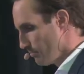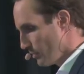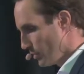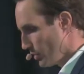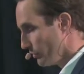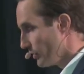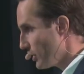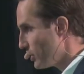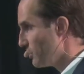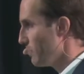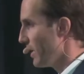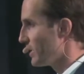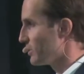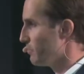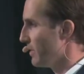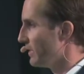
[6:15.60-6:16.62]

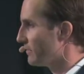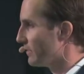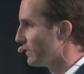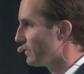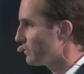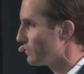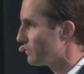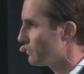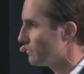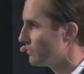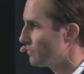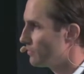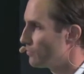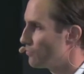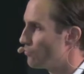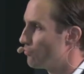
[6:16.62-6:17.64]
Condition-based maintenance,
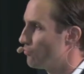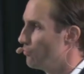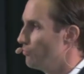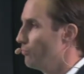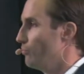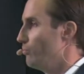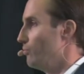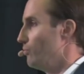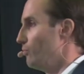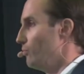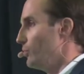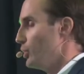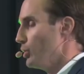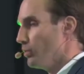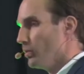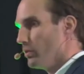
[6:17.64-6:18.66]

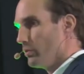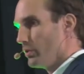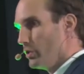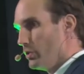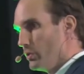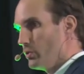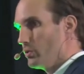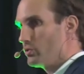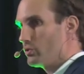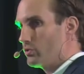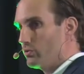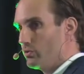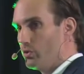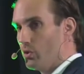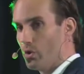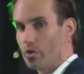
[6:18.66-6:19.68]
you will use
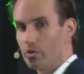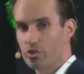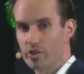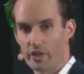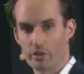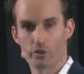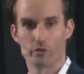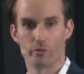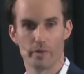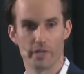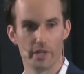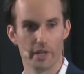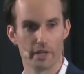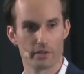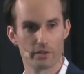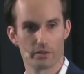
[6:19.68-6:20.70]
your sensor
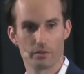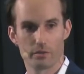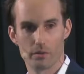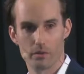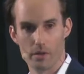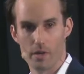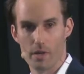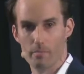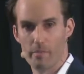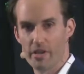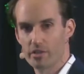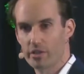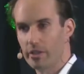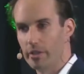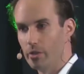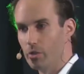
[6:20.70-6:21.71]
readings,
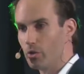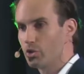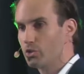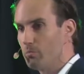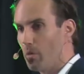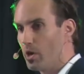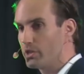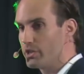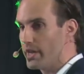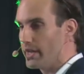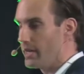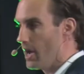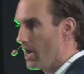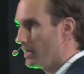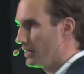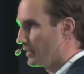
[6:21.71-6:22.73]
basically your smart
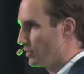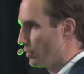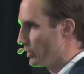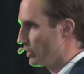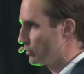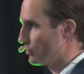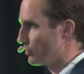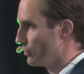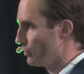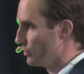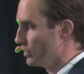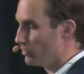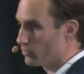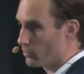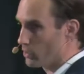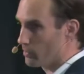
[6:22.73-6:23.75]
data, in order to
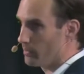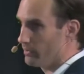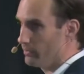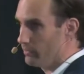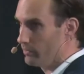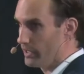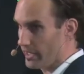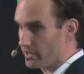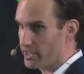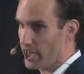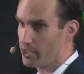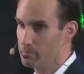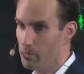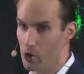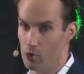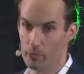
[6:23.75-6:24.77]
determine the exact
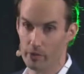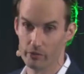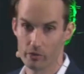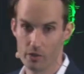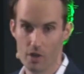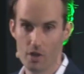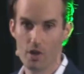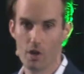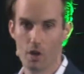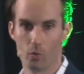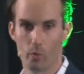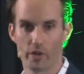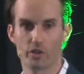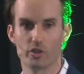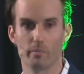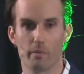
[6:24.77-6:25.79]
moment on
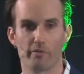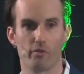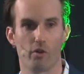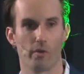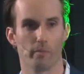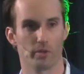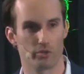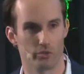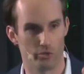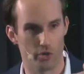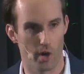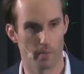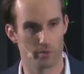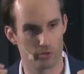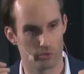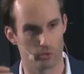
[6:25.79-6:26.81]
which the performance
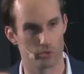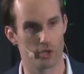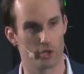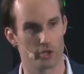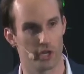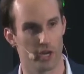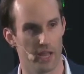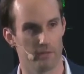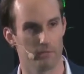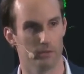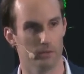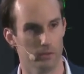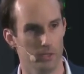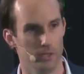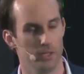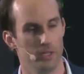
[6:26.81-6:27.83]
drops to such a level
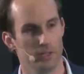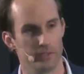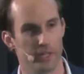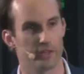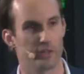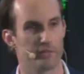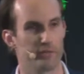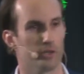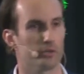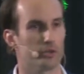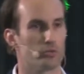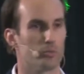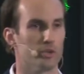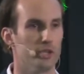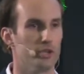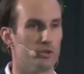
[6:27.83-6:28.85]
that the filters
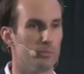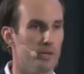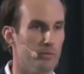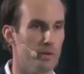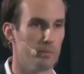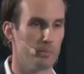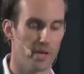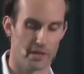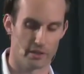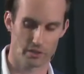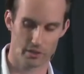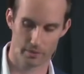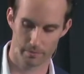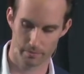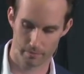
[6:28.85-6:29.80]
would need to be replaced.